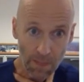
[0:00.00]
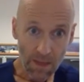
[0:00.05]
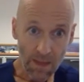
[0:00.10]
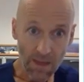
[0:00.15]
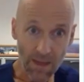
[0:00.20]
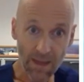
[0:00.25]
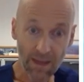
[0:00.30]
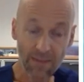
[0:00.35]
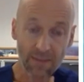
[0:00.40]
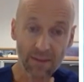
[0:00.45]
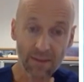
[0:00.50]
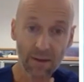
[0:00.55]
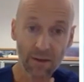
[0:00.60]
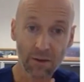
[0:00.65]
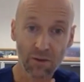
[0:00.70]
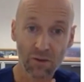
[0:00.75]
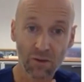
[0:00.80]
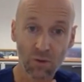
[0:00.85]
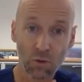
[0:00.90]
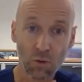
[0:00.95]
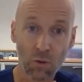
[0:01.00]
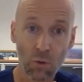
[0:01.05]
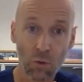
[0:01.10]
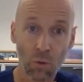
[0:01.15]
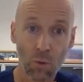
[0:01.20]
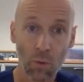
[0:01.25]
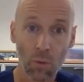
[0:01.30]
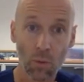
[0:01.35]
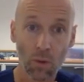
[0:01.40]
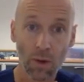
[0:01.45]
In tier 2,
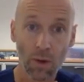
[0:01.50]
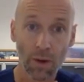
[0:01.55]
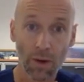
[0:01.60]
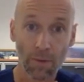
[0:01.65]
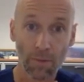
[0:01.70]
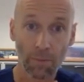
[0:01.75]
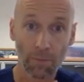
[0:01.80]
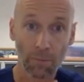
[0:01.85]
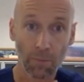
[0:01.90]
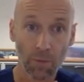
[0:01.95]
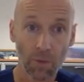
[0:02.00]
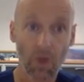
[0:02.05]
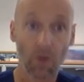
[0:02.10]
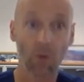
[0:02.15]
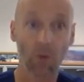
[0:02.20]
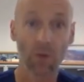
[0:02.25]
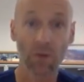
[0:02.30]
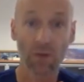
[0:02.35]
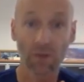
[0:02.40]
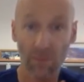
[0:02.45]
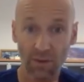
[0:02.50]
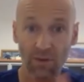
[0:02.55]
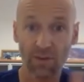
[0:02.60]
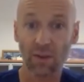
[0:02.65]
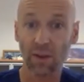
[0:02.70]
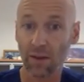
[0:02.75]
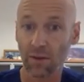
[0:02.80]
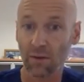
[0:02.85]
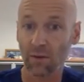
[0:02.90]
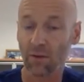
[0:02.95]
no, this is the
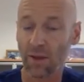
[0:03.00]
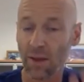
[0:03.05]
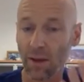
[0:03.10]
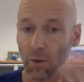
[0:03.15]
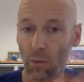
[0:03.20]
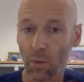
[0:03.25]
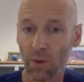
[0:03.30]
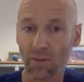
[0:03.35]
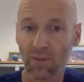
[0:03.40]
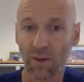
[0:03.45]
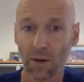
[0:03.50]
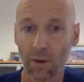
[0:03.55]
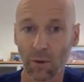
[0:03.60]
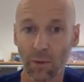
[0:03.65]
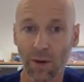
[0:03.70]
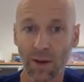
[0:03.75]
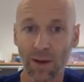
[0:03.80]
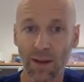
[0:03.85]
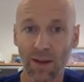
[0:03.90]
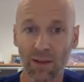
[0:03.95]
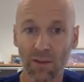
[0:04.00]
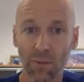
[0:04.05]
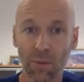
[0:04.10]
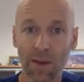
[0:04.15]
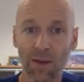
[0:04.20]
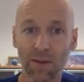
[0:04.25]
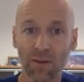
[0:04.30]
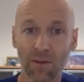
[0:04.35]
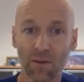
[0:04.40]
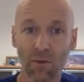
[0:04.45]
inter-tier, which I already
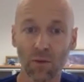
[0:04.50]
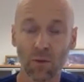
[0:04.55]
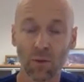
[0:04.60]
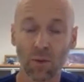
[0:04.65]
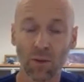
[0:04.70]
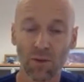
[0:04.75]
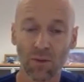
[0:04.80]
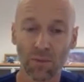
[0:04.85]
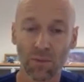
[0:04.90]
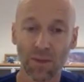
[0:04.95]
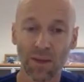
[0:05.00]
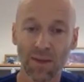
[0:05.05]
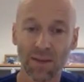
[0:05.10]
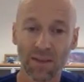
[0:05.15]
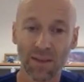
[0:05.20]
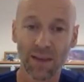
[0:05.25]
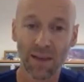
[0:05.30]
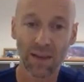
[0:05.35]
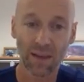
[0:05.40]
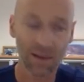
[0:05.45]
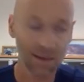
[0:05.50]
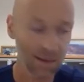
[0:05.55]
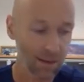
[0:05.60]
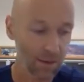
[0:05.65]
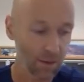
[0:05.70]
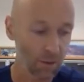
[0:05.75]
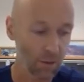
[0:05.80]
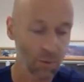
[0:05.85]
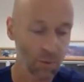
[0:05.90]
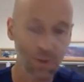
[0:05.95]
explained to you, which means that
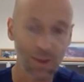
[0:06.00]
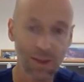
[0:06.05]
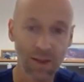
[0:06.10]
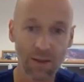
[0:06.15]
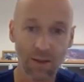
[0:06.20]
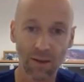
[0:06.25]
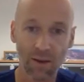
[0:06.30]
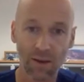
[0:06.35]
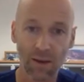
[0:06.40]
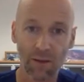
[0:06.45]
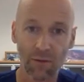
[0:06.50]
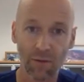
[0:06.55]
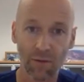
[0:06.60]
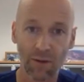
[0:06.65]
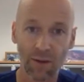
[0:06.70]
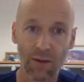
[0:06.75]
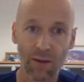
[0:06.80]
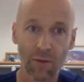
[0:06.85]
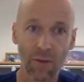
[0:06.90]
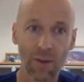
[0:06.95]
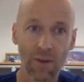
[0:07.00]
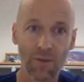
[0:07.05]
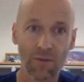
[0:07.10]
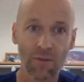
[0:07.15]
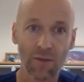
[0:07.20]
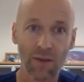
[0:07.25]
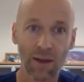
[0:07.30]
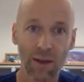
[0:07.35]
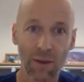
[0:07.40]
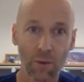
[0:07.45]
you carefully
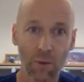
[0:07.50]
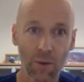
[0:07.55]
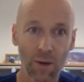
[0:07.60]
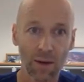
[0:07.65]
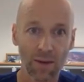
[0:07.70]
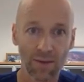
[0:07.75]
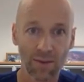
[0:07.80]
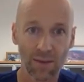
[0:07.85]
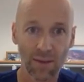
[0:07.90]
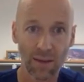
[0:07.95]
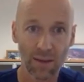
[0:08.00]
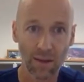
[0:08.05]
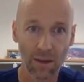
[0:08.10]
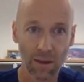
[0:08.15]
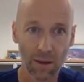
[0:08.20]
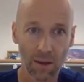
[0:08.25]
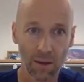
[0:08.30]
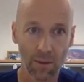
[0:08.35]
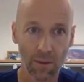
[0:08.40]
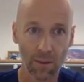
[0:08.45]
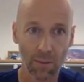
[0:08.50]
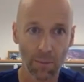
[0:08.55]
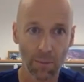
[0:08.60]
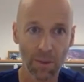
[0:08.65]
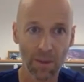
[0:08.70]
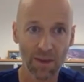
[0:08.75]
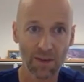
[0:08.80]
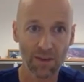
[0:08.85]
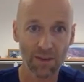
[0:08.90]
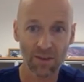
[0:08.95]
re-evaluate the
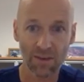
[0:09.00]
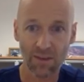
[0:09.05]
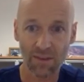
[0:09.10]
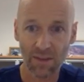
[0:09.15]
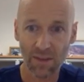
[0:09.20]
patient.